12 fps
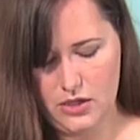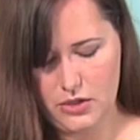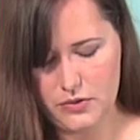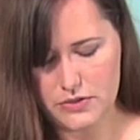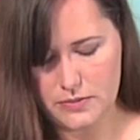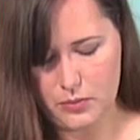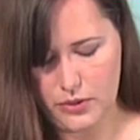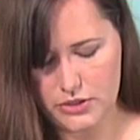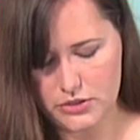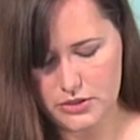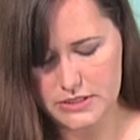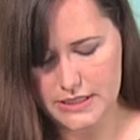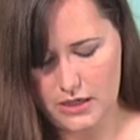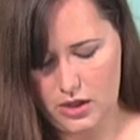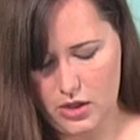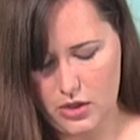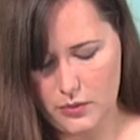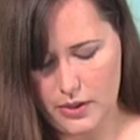Use the point turner to get
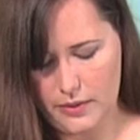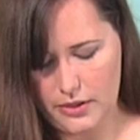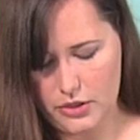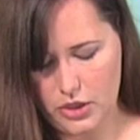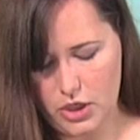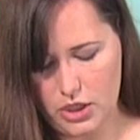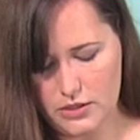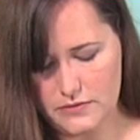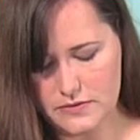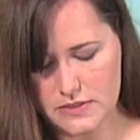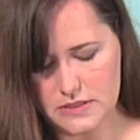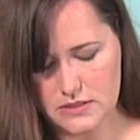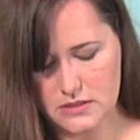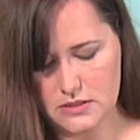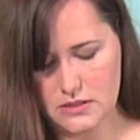all the way around your curves